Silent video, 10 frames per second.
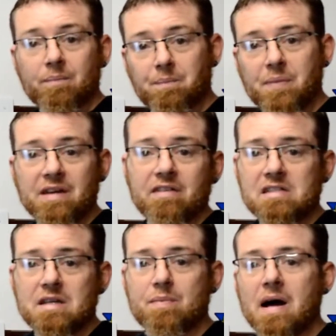
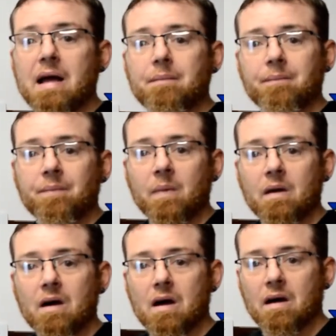PVC pipe.
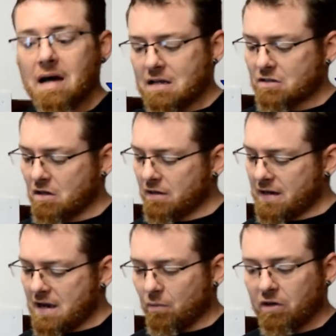I started
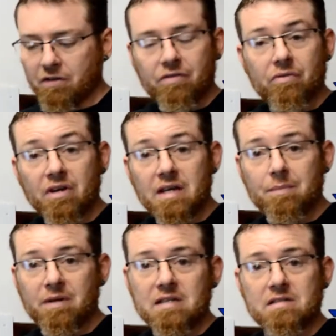out with 3
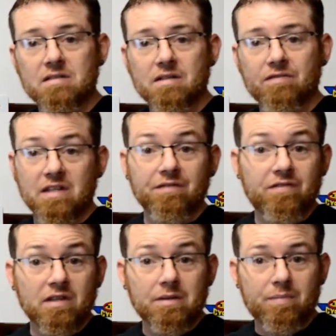pieces of
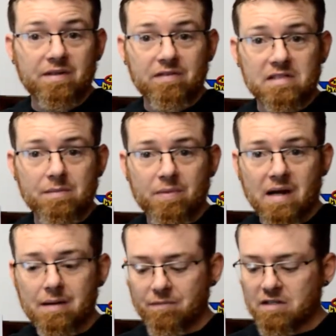10-foot PVC
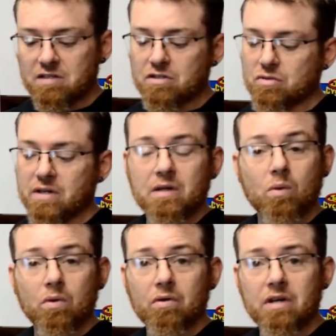pipe. This is
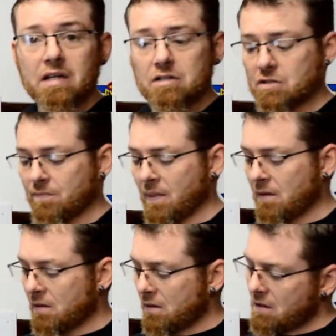3/4 inch.
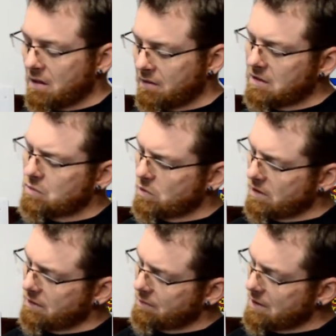This
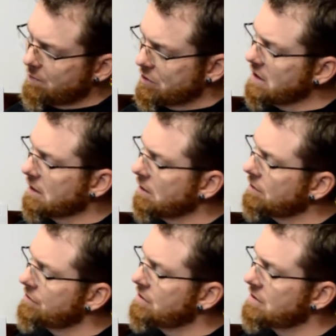one in
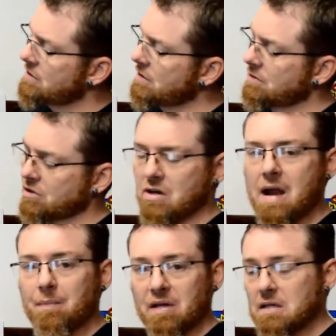particular is just a
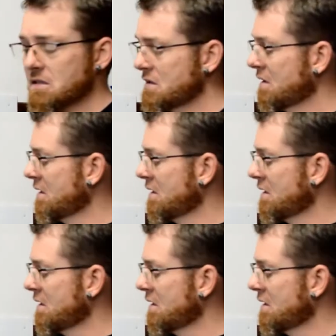scrap piece.